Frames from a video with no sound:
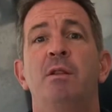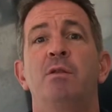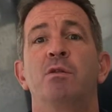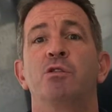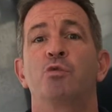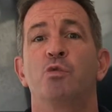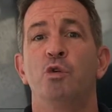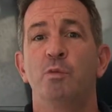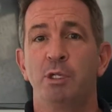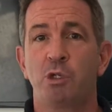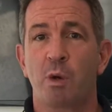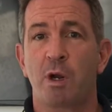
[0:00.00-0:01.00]
there's
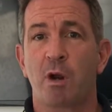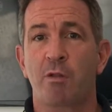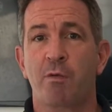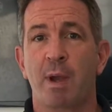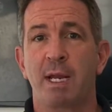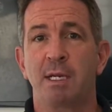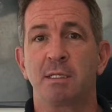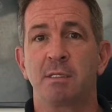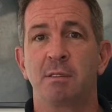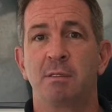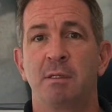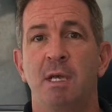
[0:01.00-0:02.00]
rheumatoid
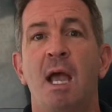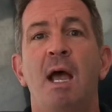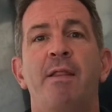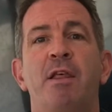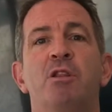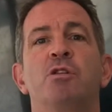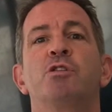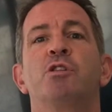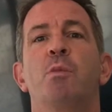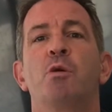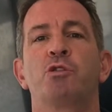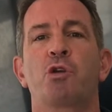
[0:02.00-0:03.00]
arthritis, and then there's
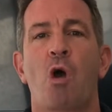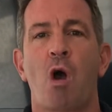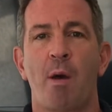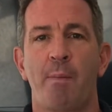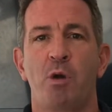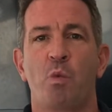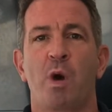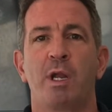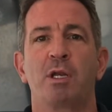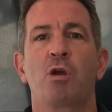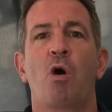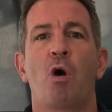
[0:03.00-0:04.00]
the most common
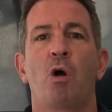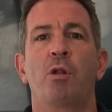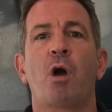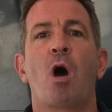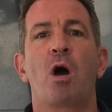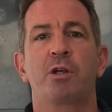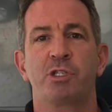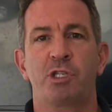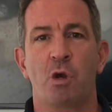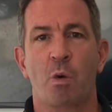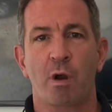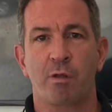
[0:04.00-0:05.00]
one called
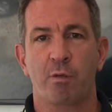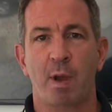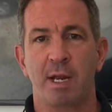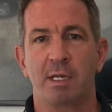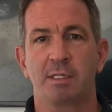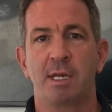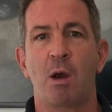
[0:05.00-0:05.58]
osteoarthritis.